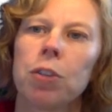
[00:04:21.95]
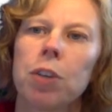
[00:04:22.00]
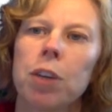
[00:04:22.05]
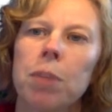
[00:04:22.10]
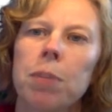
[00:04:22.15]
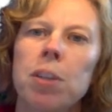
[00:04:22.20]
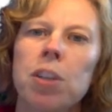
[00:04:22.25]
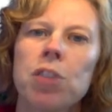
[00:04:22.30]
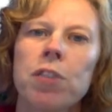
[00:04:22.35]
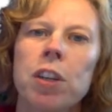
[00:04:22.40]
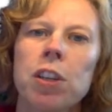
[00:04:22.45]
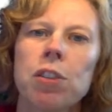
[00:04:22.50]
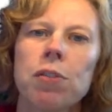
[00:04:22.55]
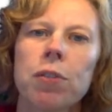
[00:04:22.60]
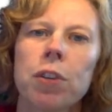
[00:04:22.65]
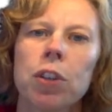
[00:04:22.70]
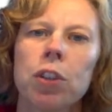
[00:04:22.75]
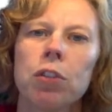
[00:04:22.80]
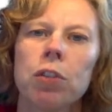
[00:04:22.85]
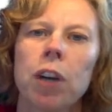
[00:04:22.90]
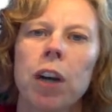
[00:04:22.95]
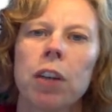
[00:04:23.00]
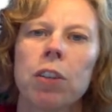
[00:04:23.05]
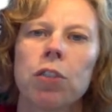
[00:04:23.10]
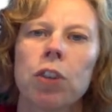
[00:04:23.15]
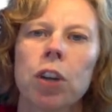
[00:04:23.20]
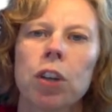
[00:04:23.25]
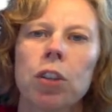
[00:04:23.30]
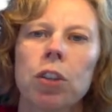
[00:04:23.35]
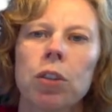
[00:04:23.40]
can be transferred to a
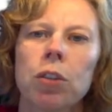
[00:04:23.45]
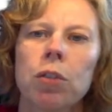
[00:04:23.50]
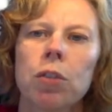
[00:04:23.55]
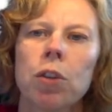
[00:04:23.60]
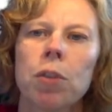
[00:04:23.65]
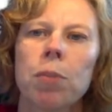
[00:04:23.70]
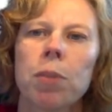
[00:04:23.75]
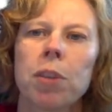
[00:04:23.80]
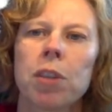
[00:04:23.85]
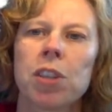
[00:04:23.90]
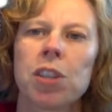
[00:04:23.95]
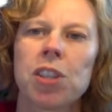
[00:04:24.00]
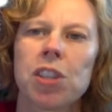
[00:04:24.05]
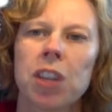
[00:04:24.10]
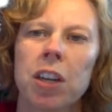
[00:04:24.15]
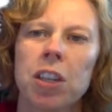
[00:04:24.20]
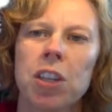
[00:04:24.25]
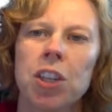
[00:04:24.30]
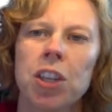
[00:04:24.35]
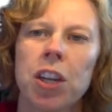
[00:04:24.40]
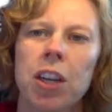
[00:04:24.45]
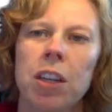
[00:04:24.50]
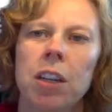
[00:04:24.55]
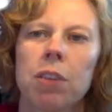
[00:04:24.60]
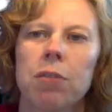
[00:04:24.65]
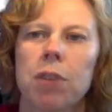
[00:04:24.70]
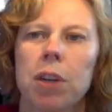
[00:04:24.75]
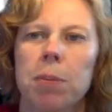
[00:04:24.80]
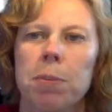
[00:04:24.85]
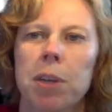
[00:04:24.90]
hydroxyl group on the side chain
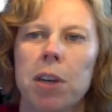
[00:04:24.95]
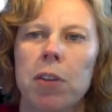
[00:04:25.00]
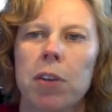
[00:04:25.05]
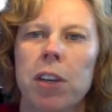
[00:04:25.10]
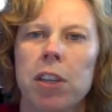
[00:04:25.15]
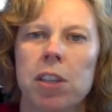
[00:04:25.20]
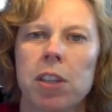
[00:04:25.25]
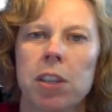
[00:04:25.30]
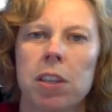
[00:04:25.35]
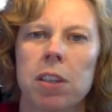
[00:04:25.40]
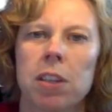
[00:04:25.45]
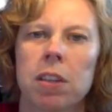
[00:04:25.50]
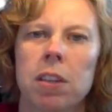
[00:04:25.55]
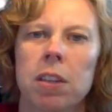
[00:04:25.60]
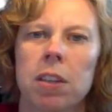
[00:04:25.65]
of an amino acid,